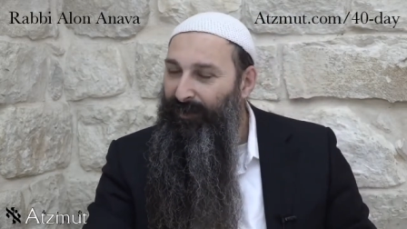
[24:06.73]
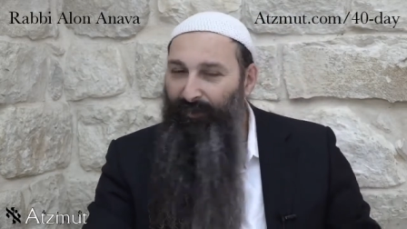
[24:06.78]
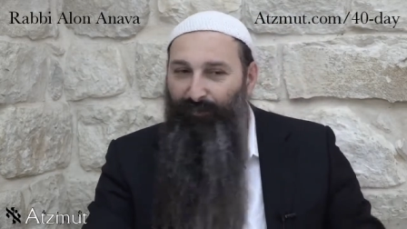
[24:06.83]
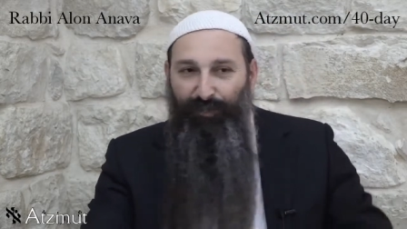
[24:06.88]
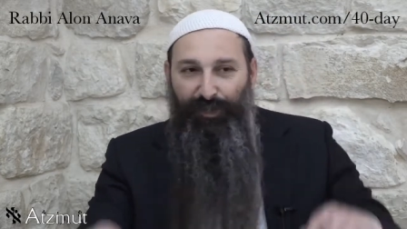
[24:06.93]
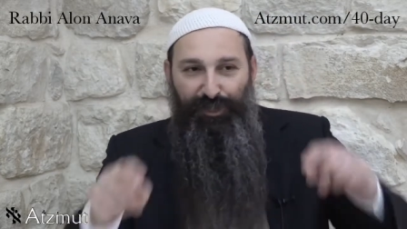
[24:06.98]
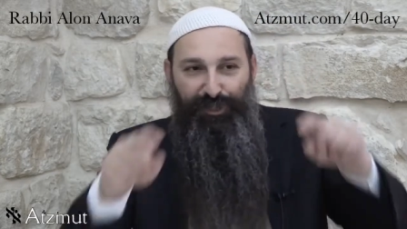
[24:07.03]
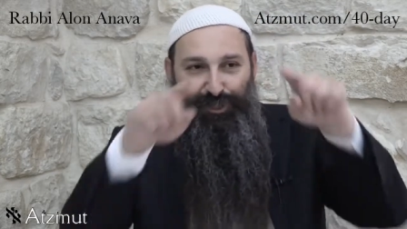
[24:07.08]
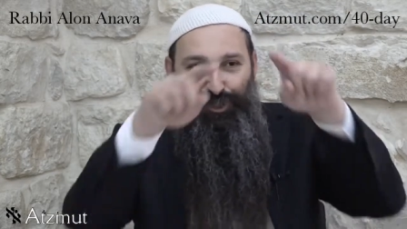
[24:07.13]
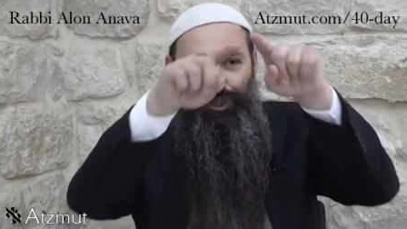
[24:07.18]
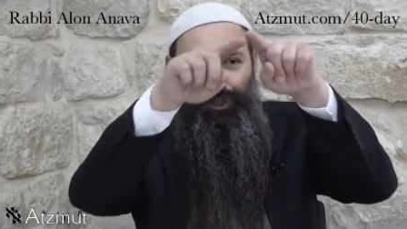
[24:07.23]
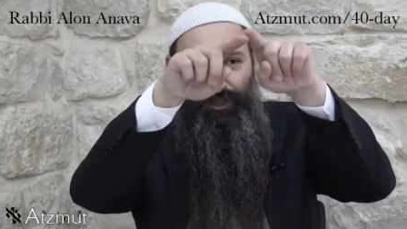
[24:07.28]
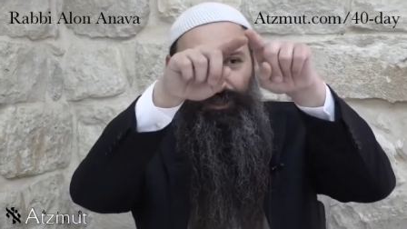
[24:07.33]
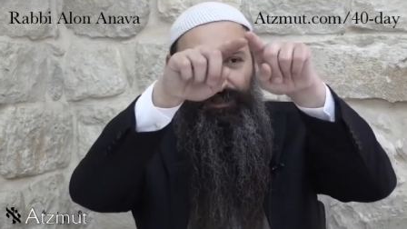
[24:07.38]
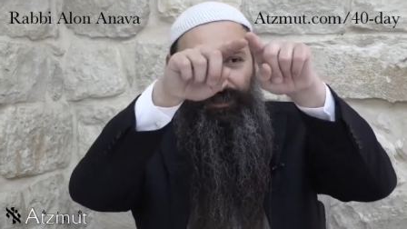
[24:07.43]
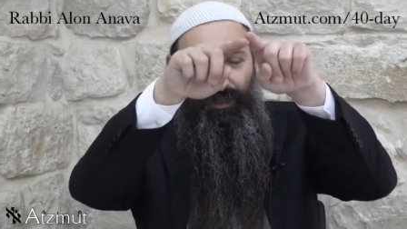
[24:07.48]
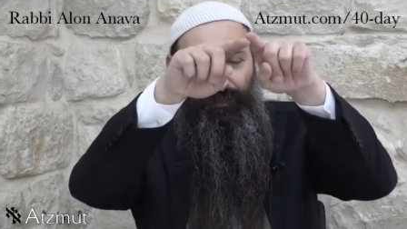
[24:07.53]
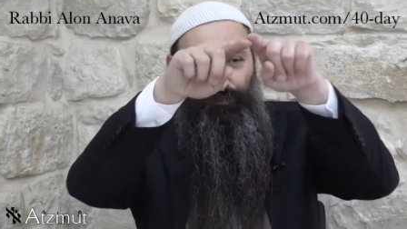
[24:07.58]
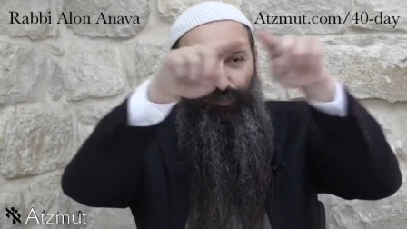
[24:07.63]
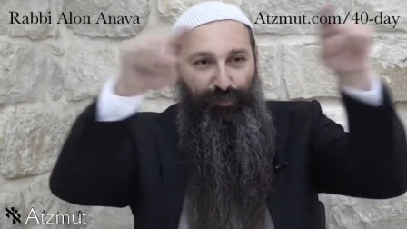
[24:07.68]
which
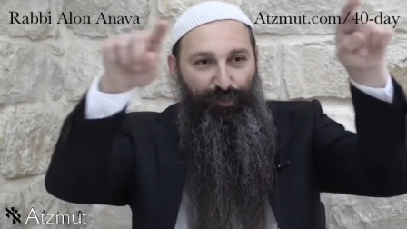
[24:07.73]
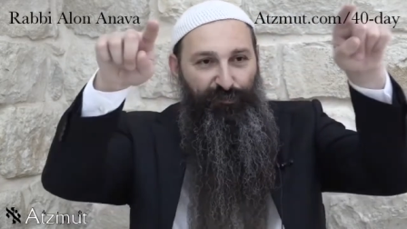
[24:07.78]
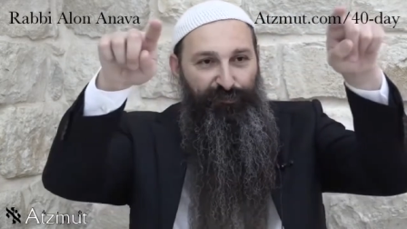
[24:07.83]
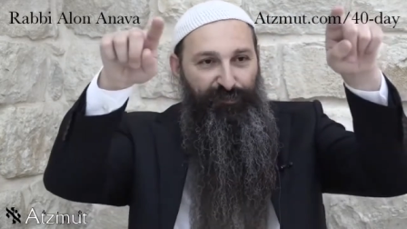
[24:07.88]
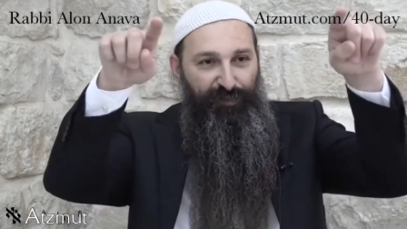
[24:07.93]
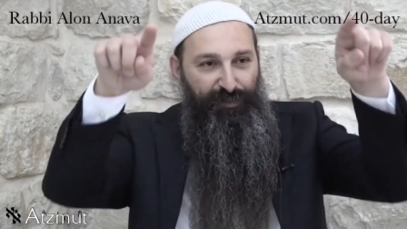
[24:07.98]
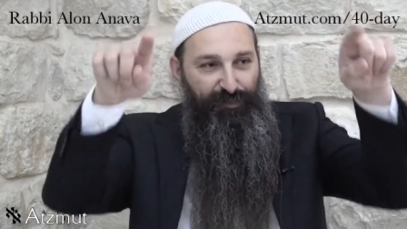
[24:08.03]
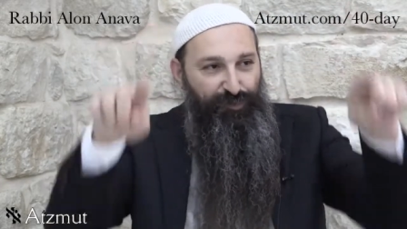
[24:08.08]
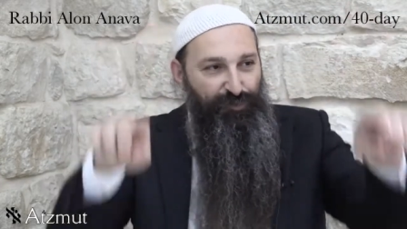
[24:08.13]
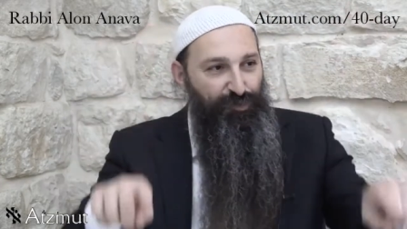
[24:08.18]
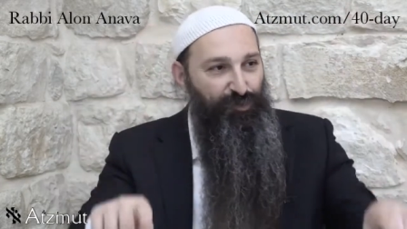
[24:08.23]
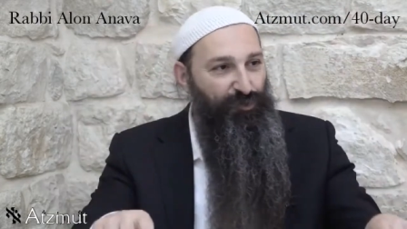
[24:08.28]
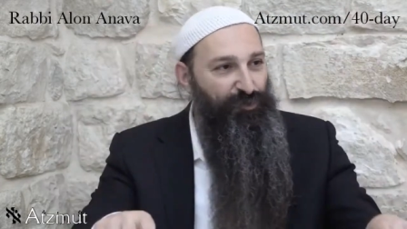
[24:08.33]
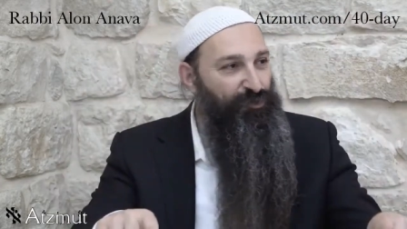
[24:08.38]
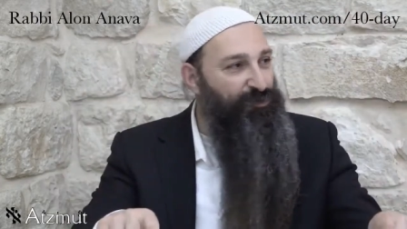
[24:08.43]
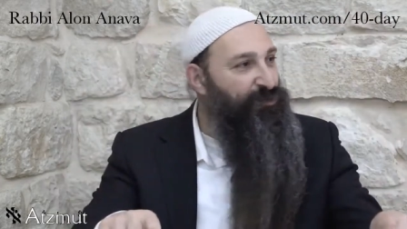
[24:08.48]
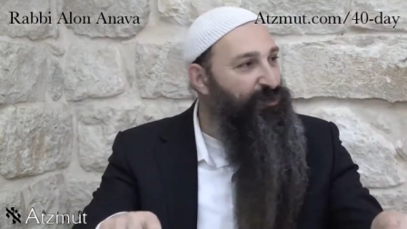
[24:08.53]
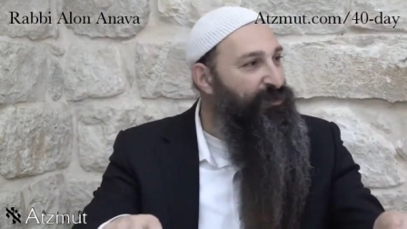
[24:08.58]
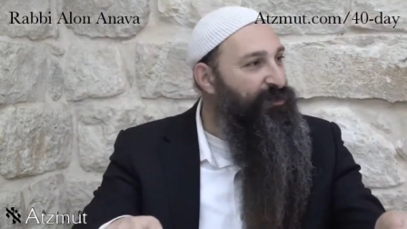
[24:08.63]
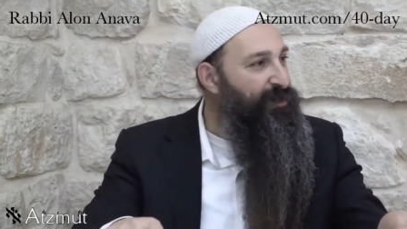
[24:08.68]
is a roof and
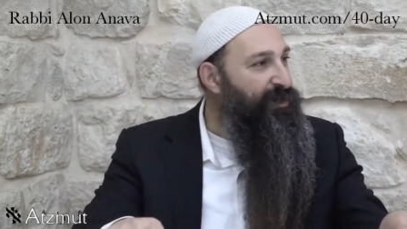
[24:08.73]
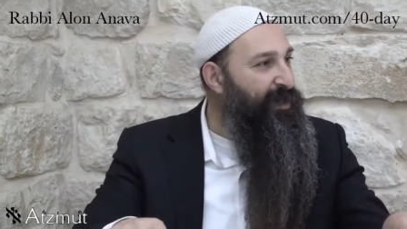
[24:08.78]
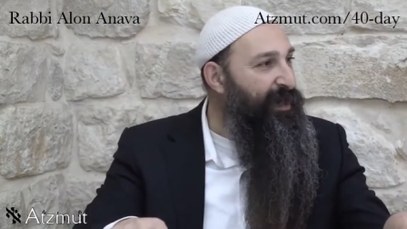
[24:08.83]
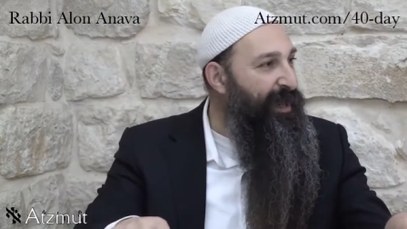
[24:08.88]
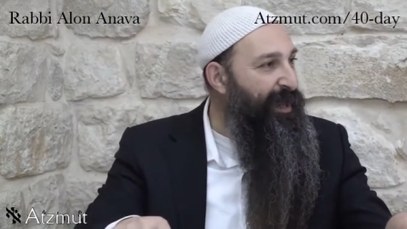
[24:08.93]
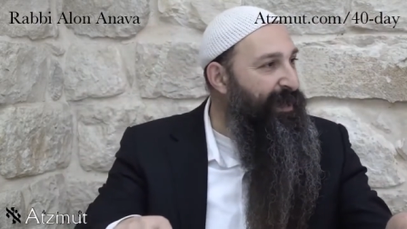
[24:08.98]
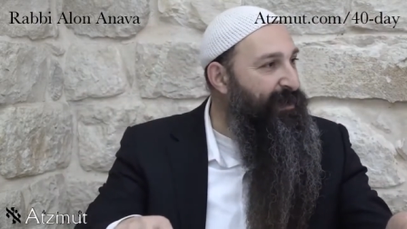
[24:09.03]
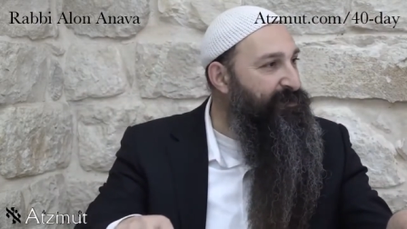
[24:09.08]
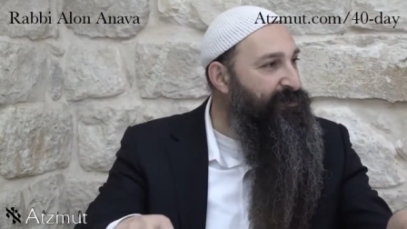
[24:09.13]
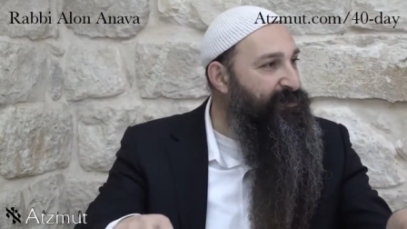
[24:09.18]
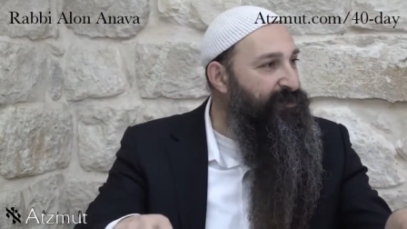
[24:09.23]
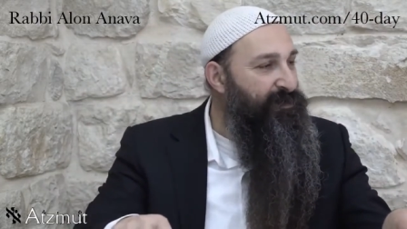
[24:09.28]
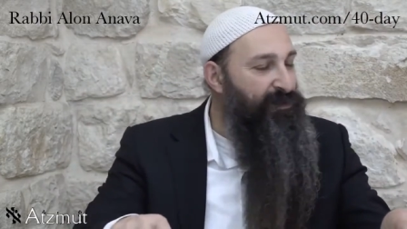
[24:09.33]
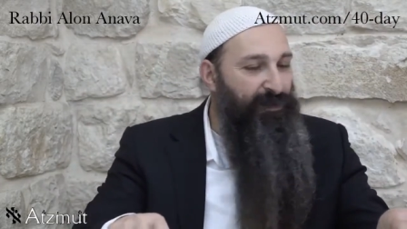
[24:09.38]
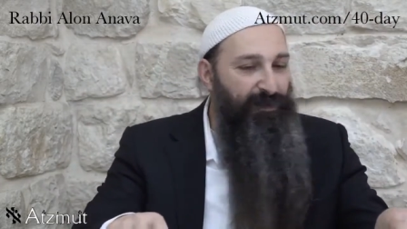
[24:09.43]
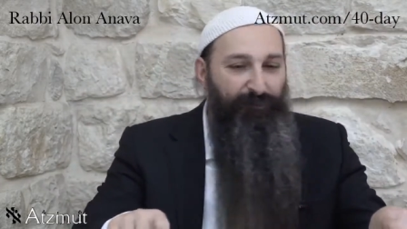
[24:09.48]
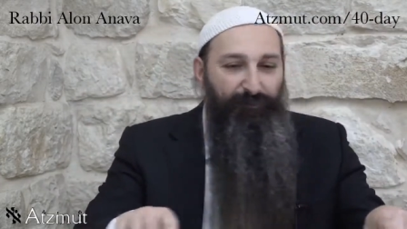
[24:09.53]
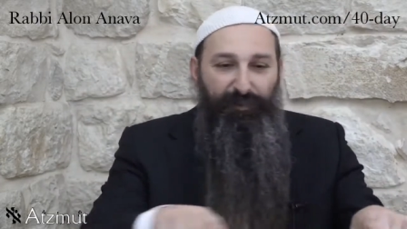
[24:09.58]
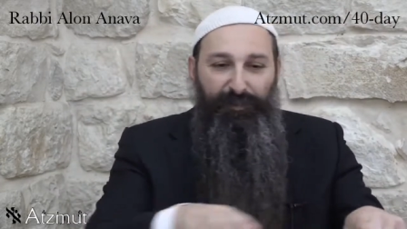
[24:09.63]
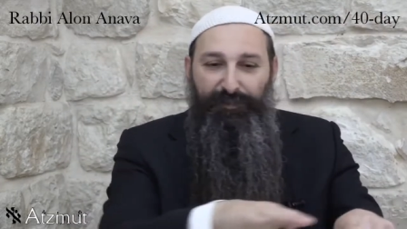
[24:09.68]
two legs,
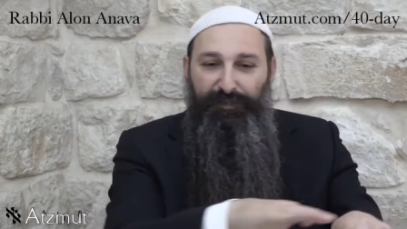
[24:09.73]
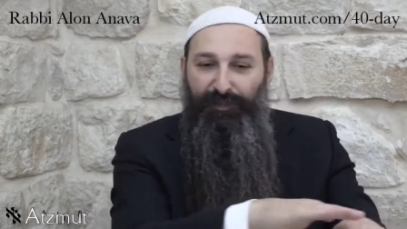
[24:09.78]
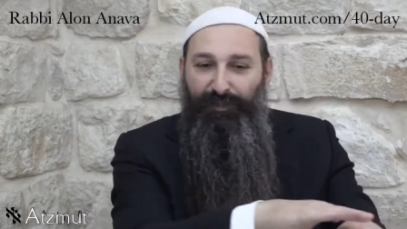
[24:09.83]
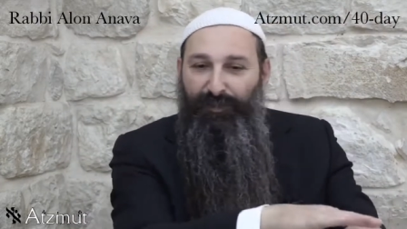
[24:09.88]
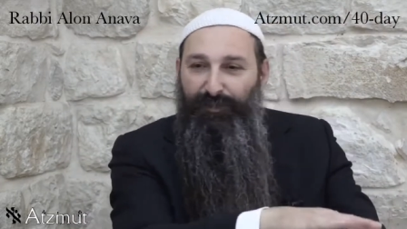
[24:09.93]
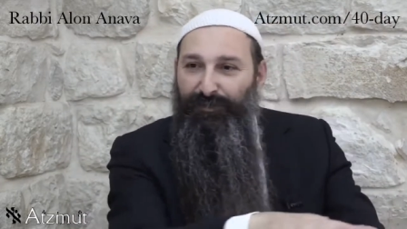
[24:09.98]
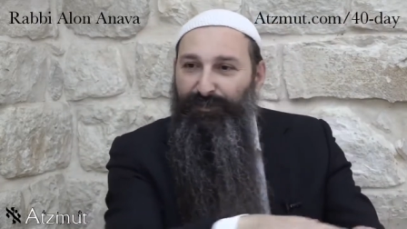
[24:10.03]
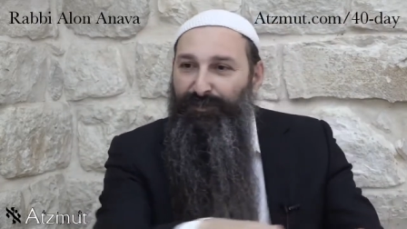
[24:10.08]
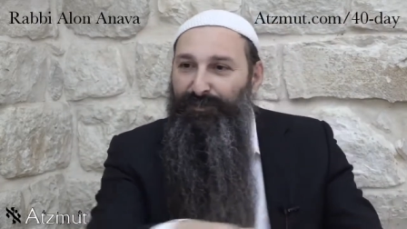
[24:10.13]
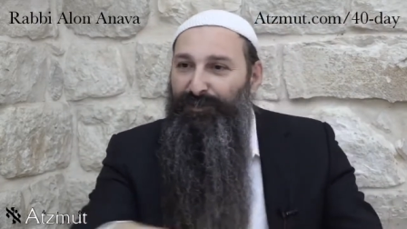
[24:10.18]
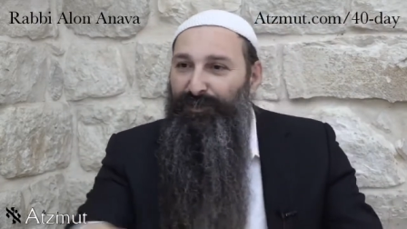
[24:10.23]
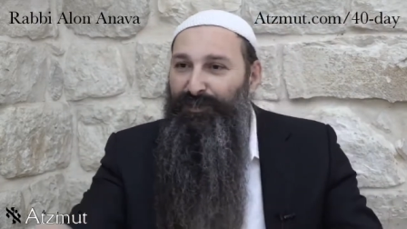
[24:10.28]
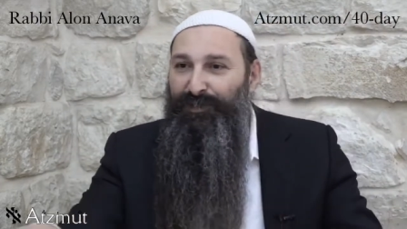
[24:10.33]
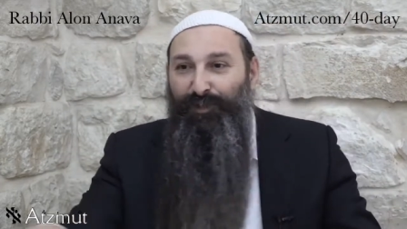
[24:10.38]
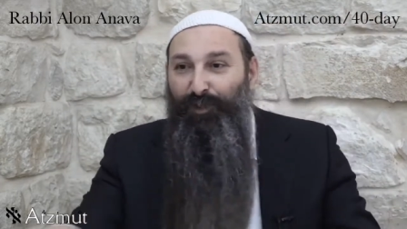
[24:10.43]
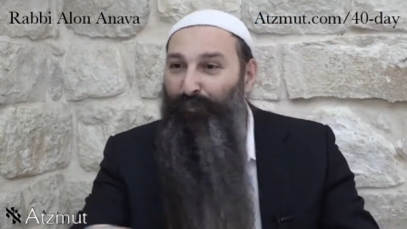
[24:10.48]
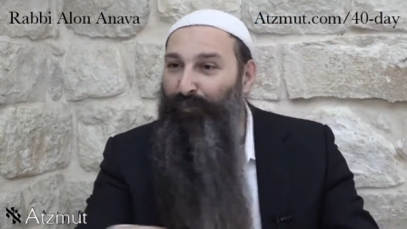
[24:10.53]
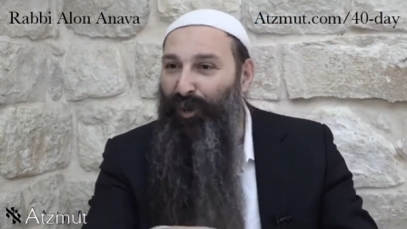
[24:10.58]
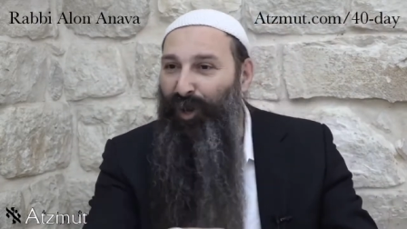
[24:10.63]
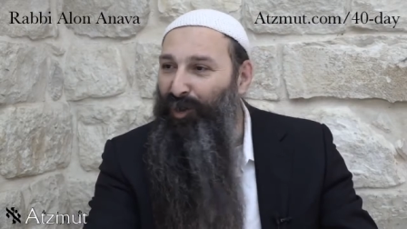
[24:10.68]
but there's
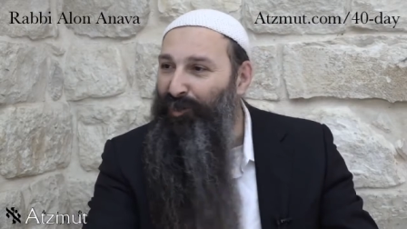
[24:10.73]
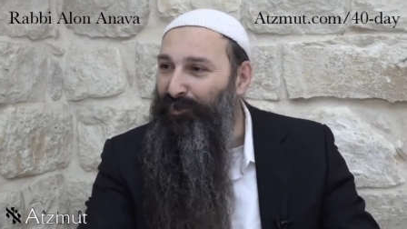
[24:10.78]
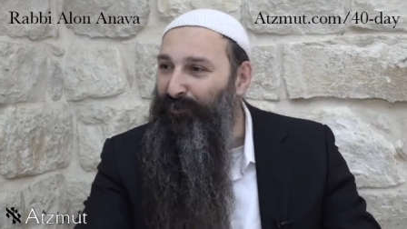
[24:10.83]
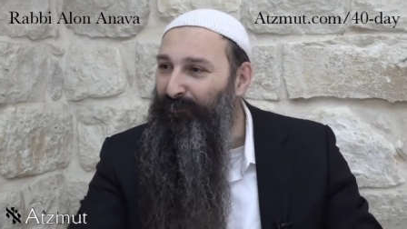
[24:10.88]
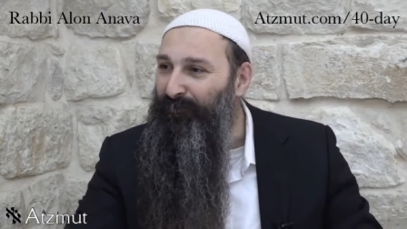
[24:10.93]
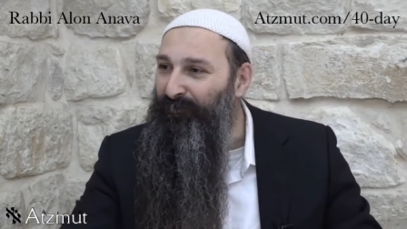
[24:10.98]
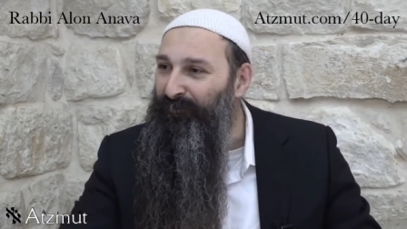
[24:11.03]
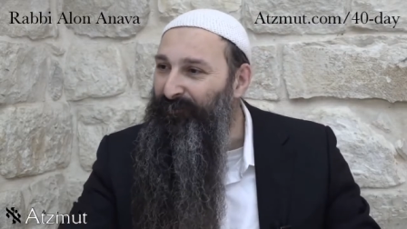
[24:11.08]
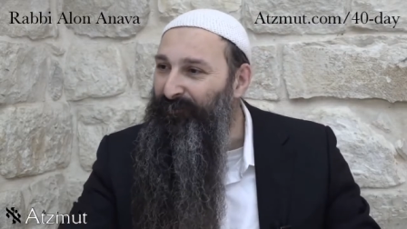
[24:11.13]
no bottom.